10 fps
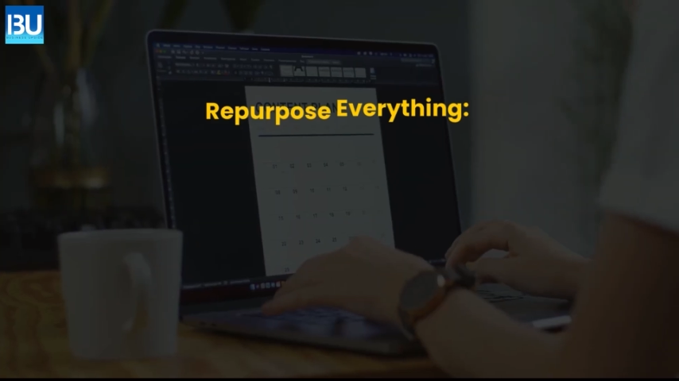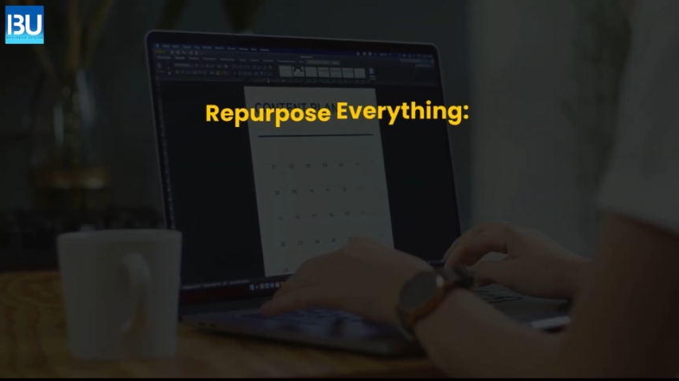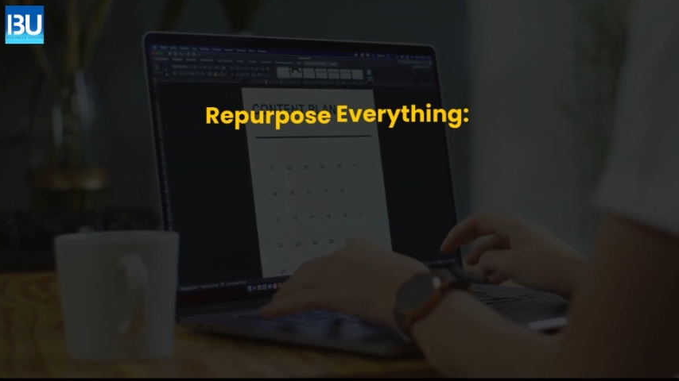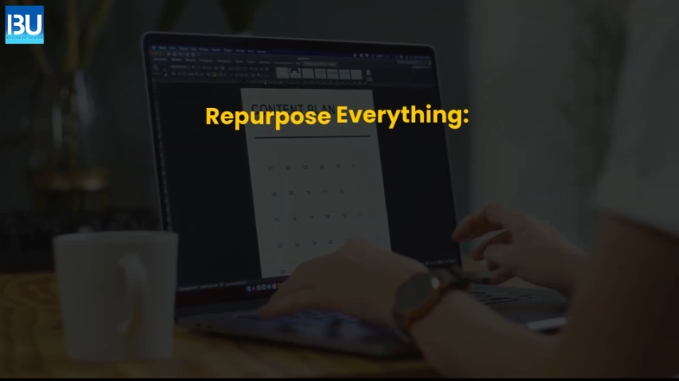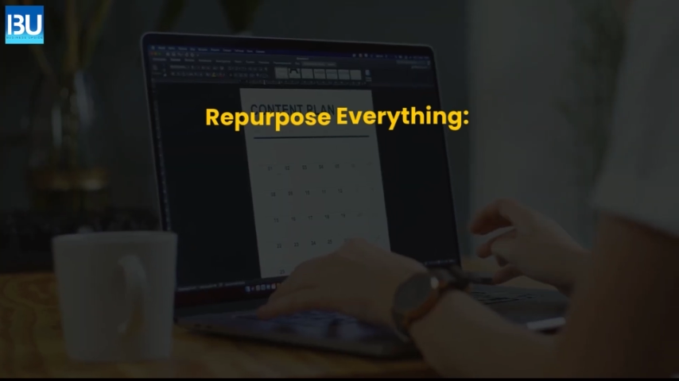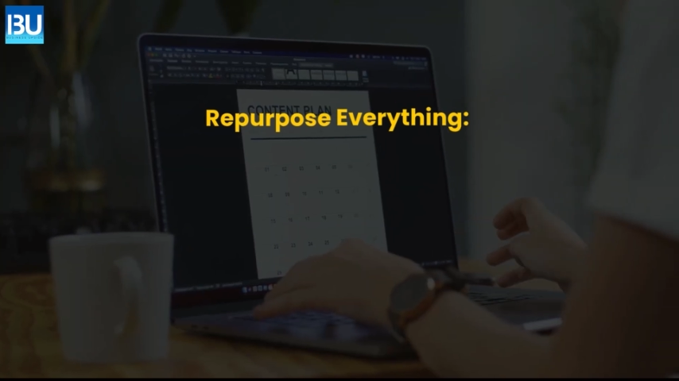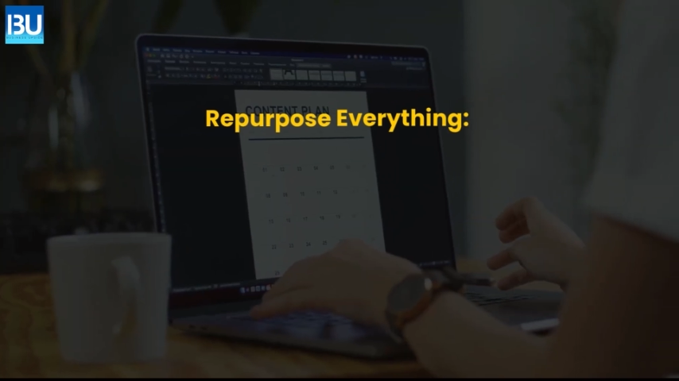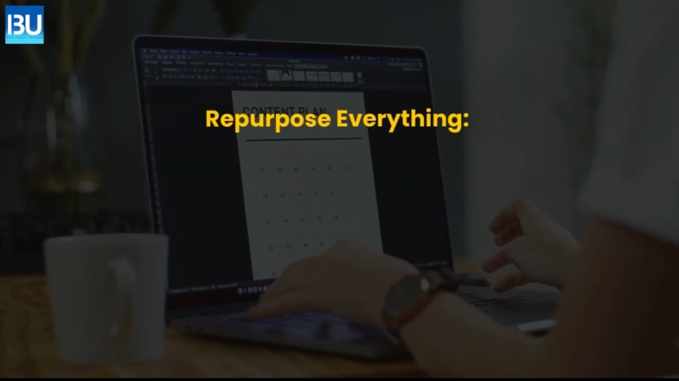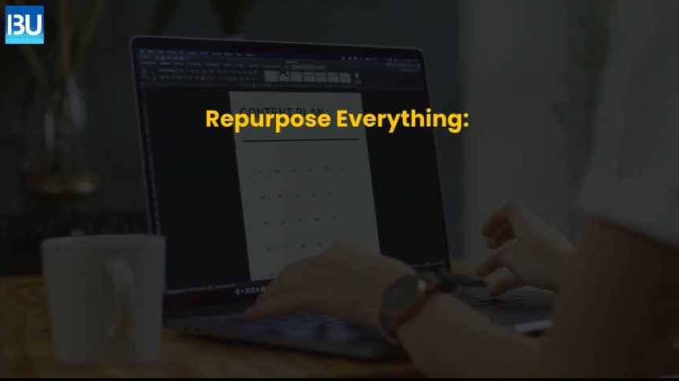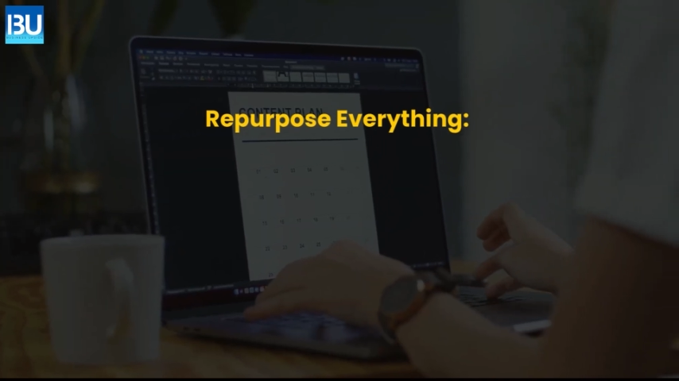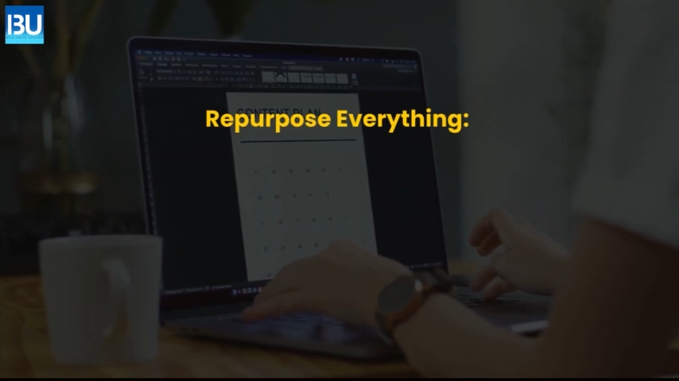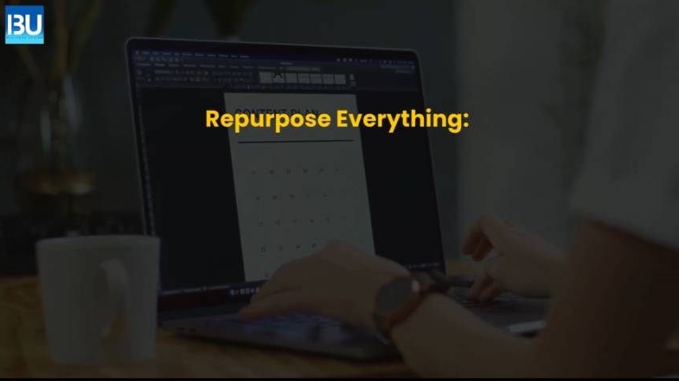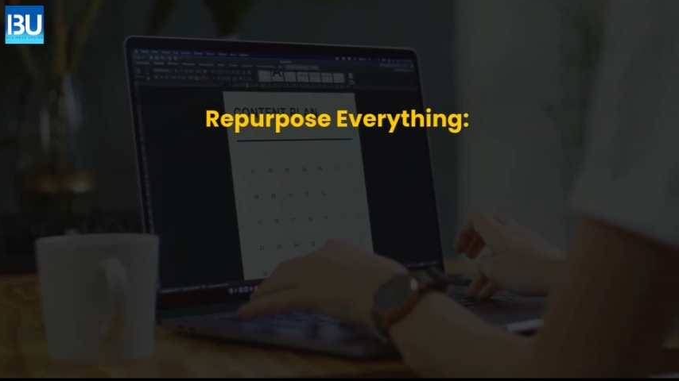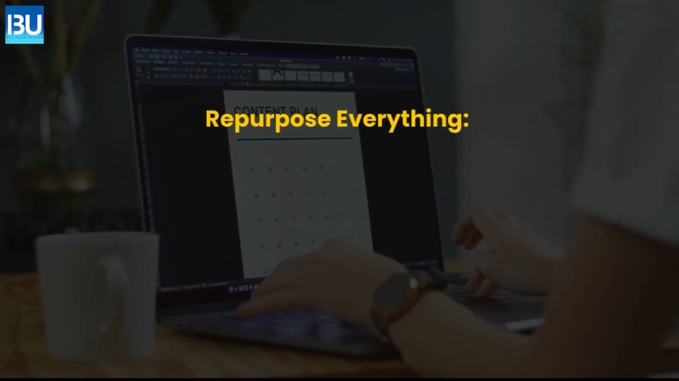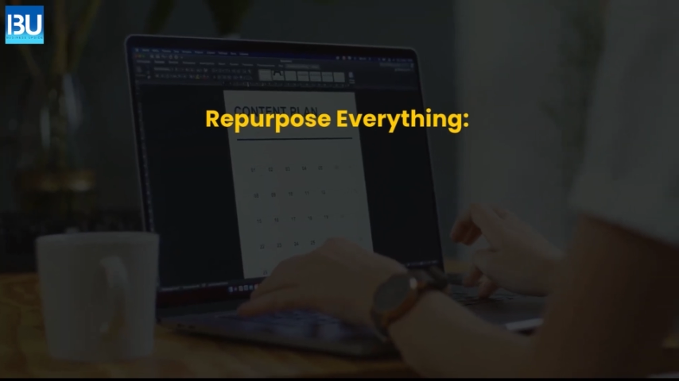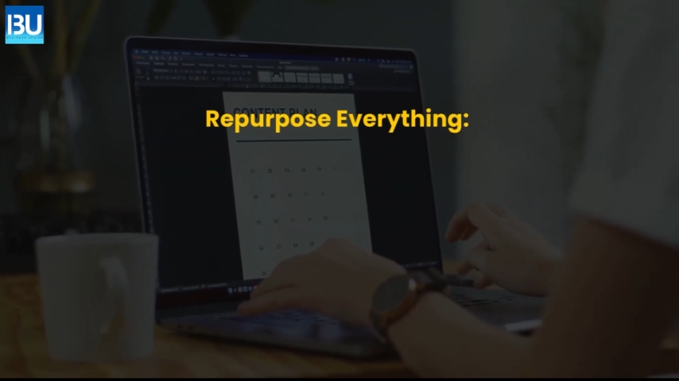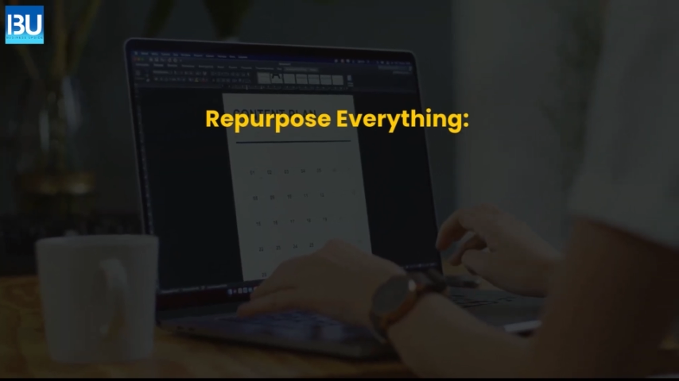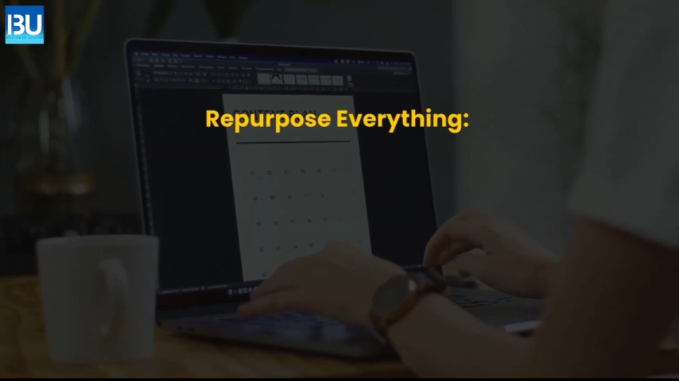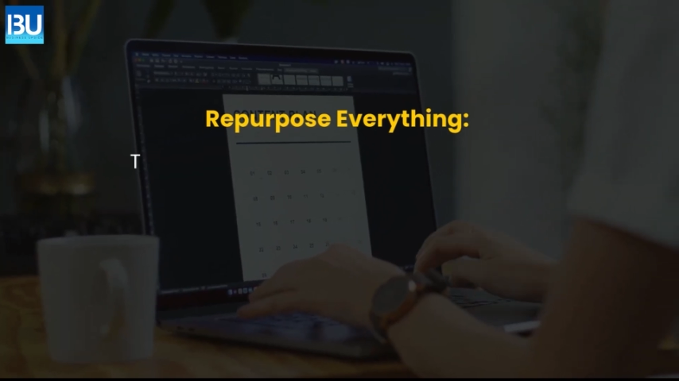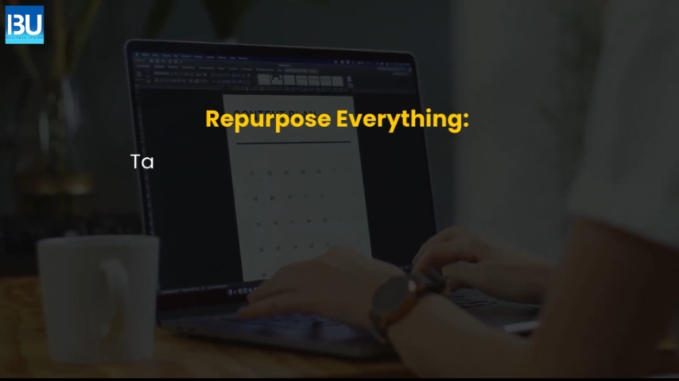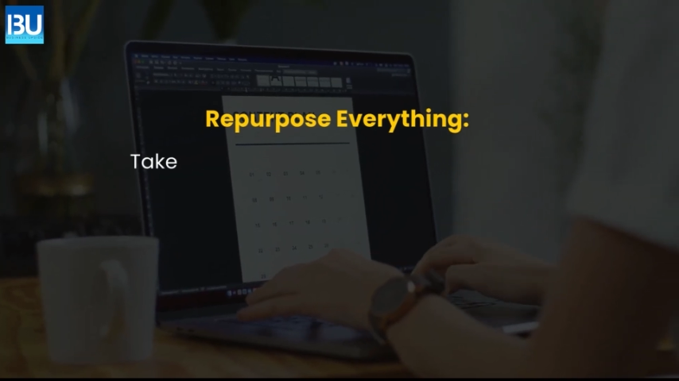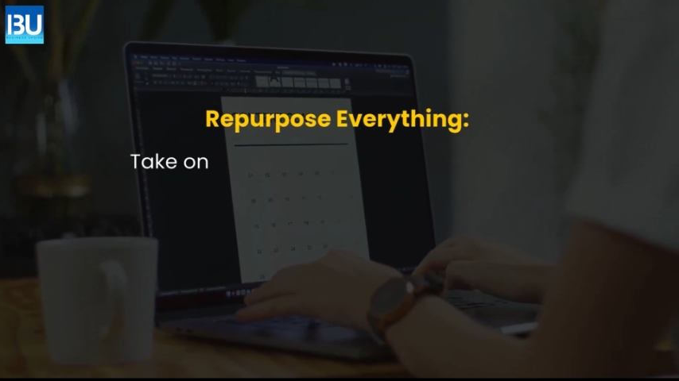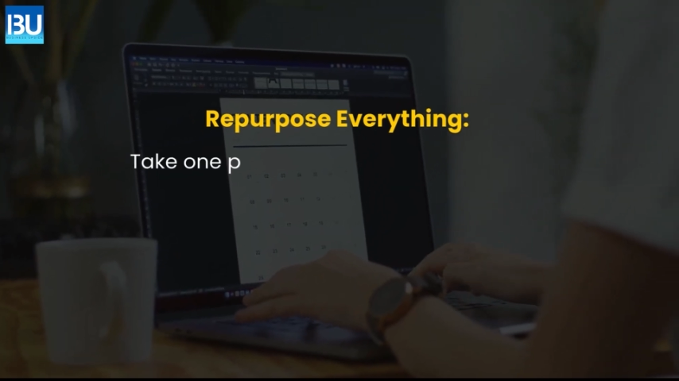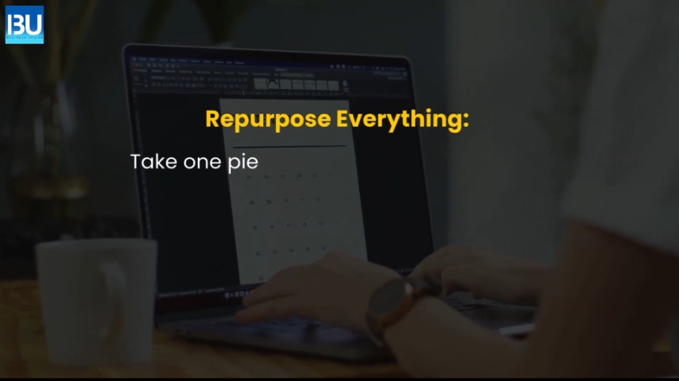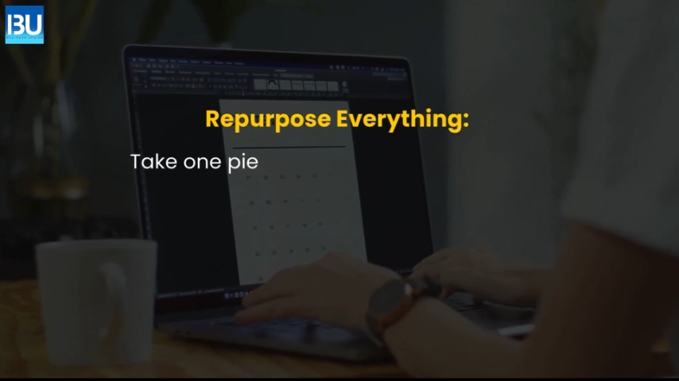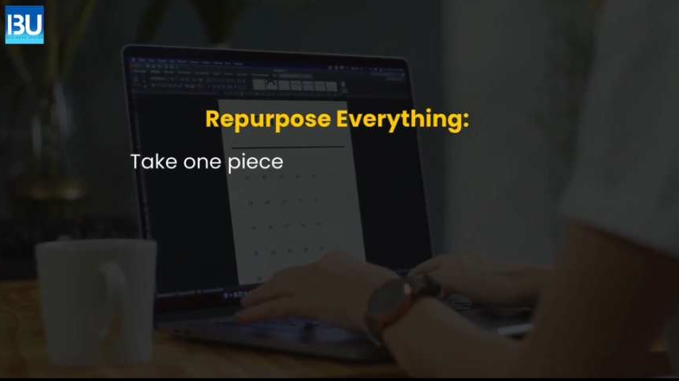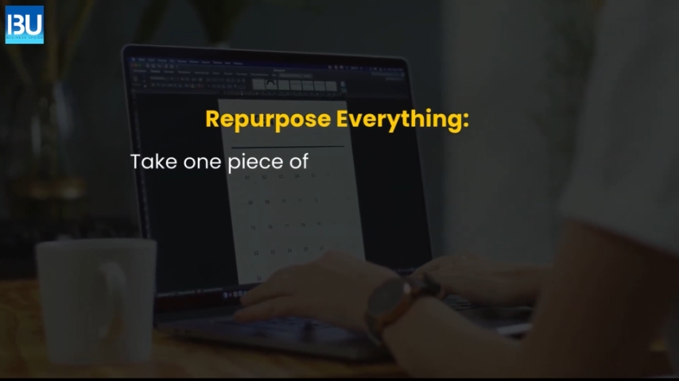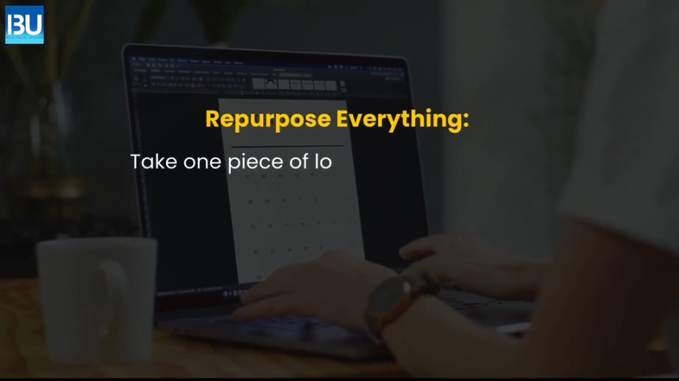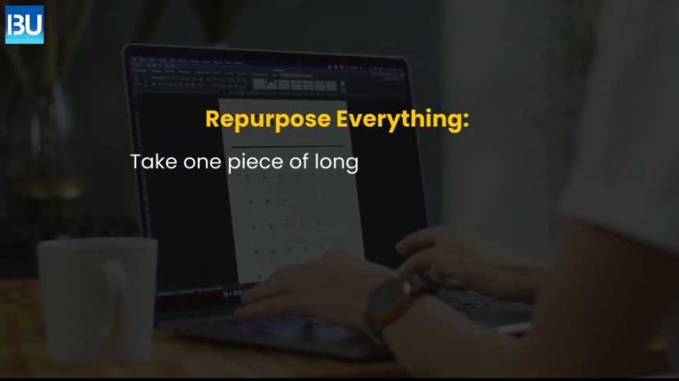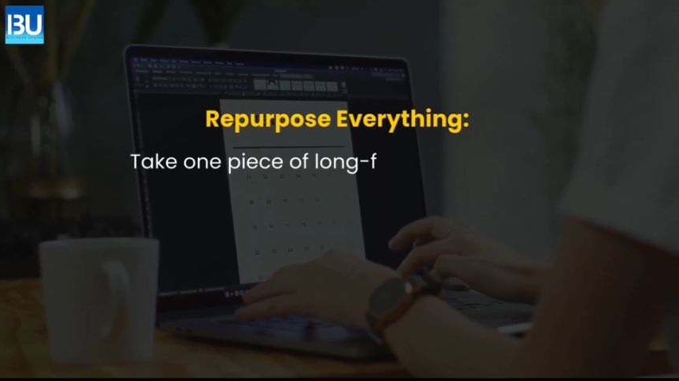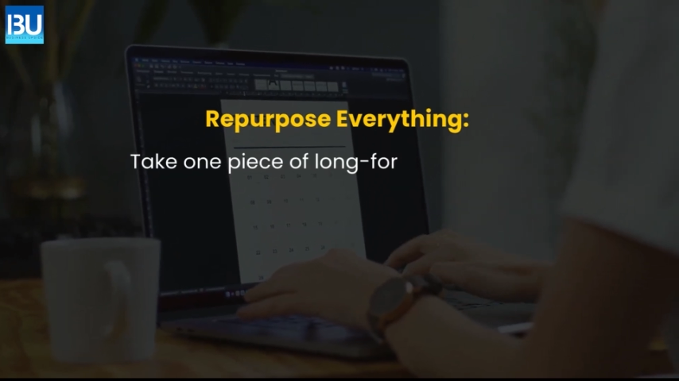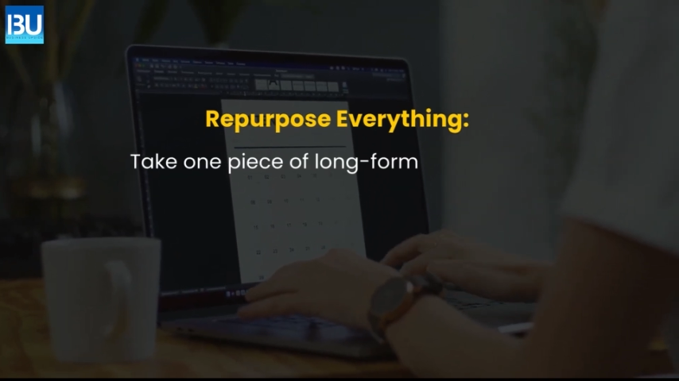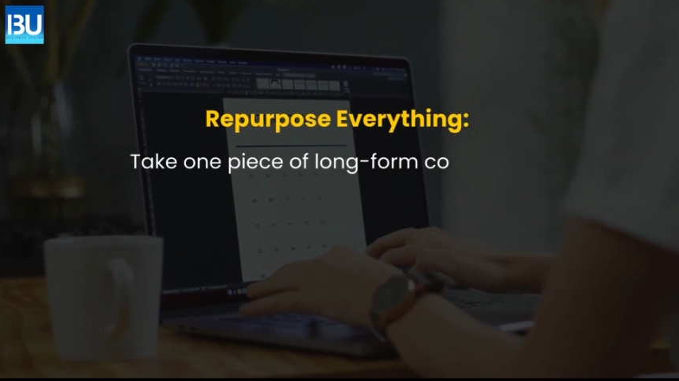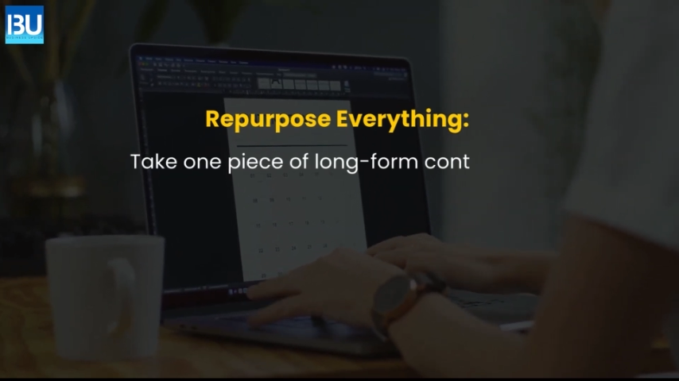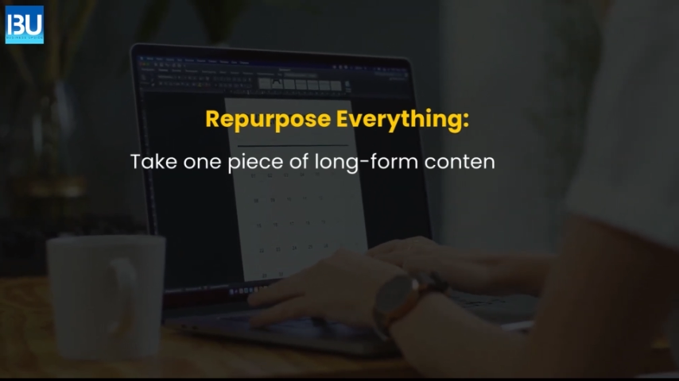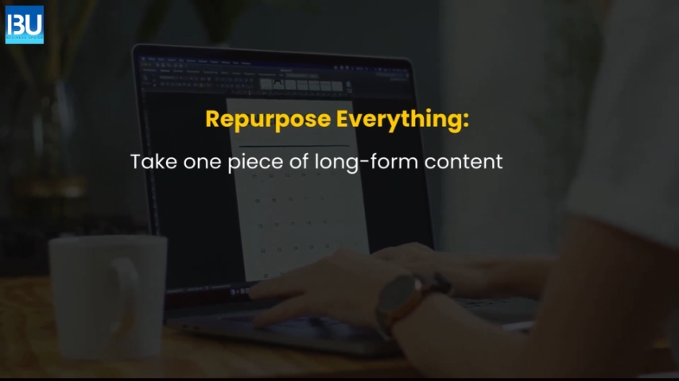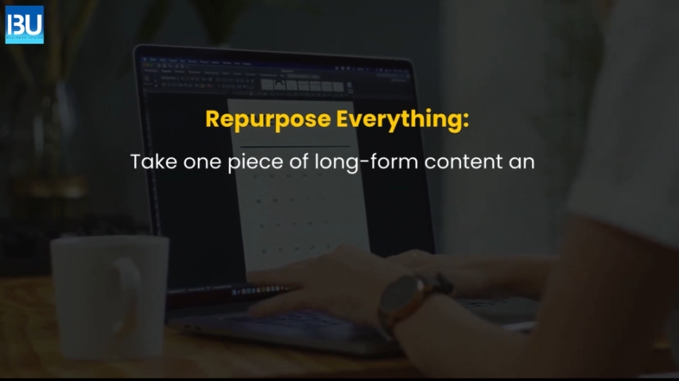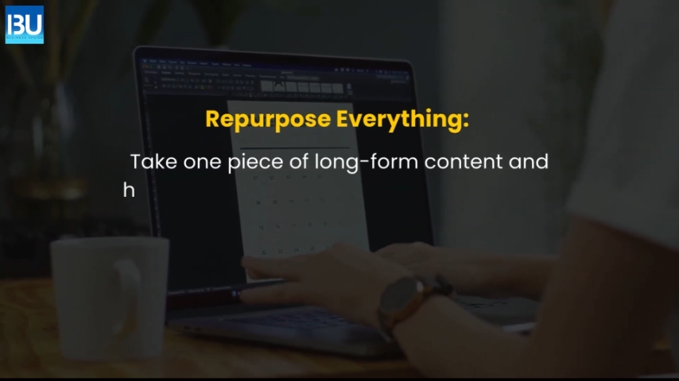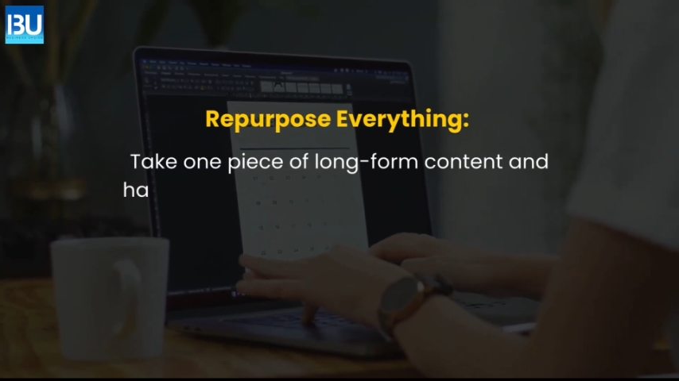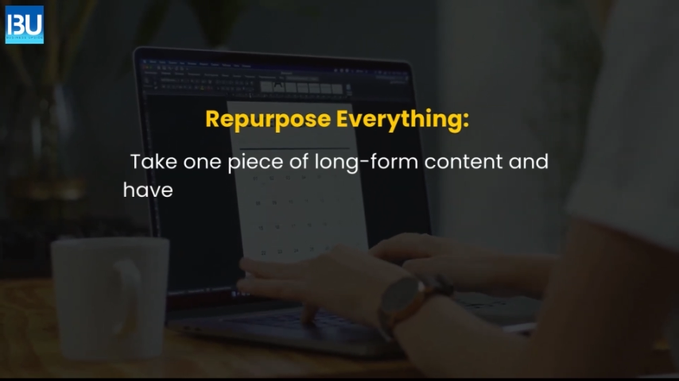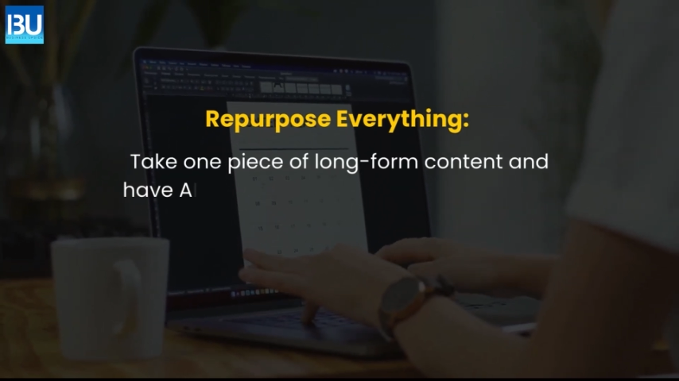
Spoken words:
[unreadable: no face in view]